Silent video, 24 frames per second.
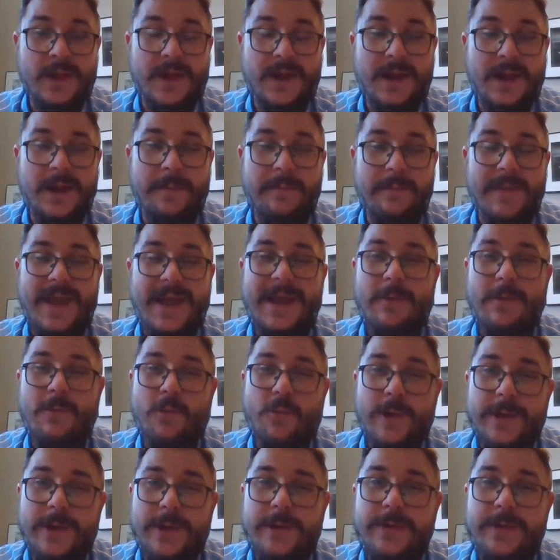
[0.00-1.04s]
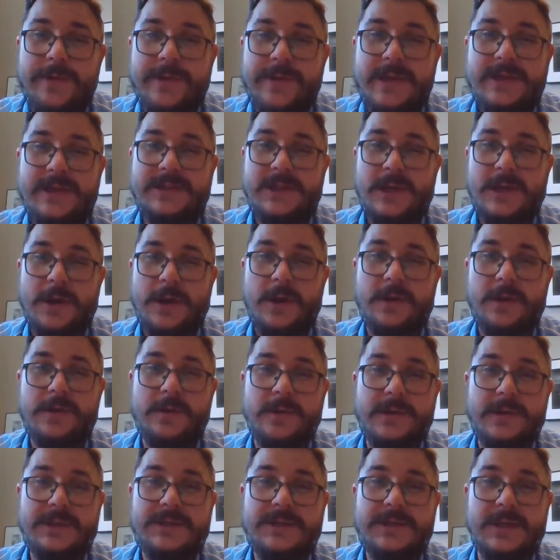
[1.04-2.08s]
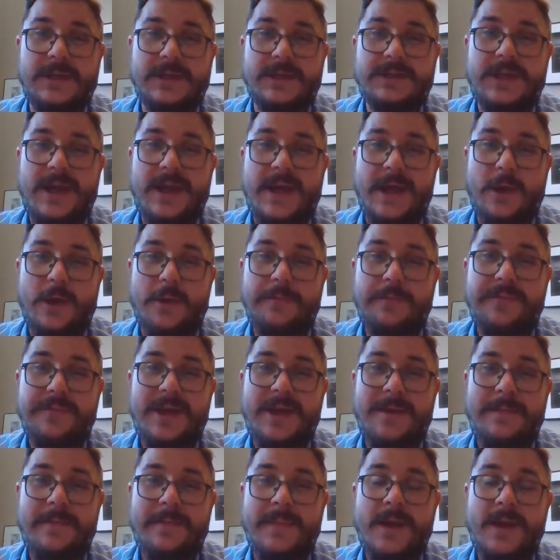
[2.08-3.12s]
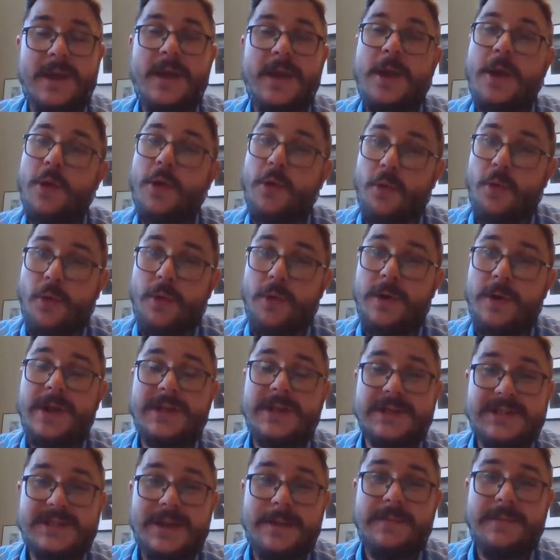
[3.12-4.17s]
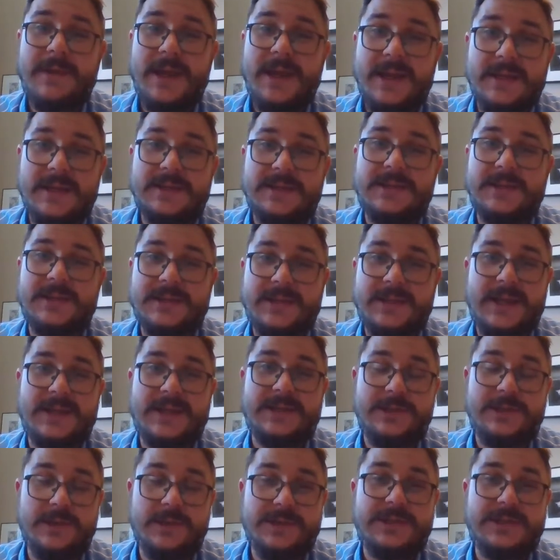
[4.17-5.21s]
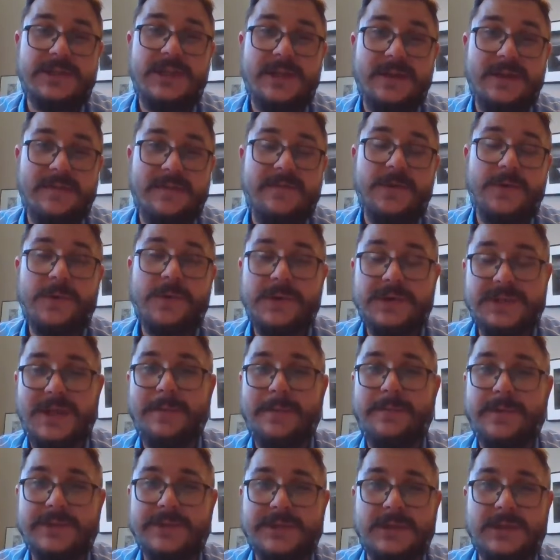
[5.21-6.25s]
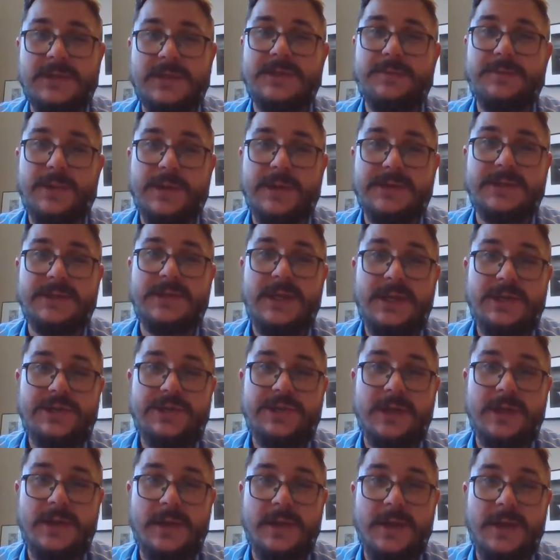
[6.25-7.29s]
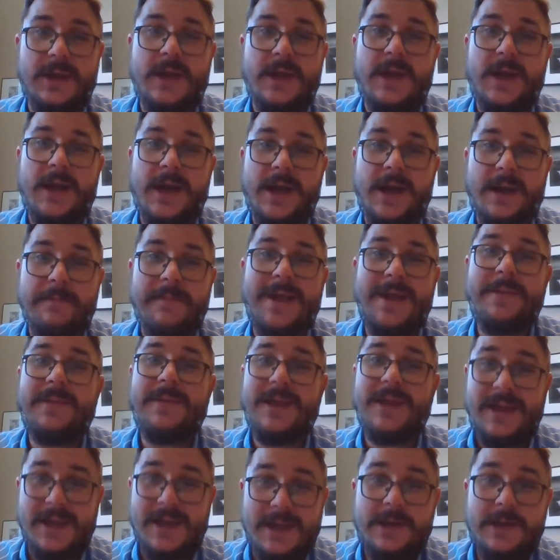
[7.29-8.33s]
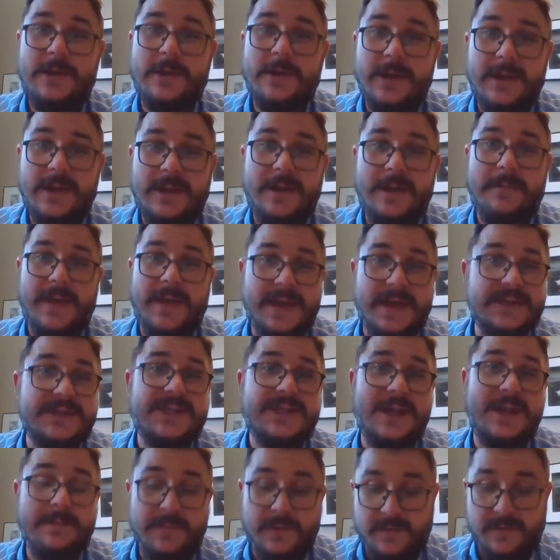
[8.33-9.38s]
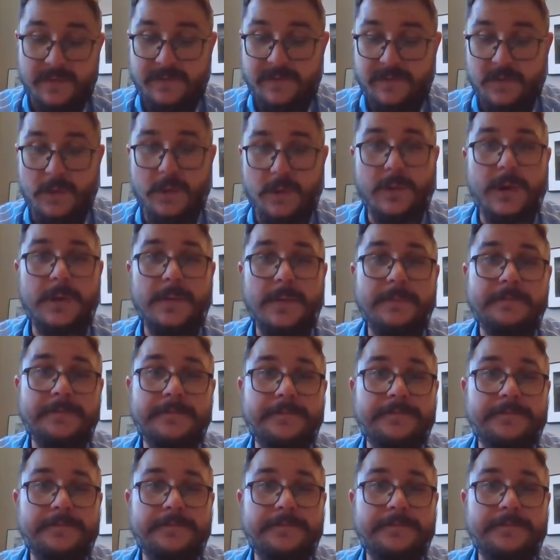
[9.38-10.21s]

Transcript: And will these characteristics help them, or in some cases, as you'll see in a few examples in this presentation, maybe hindering them as they move forward?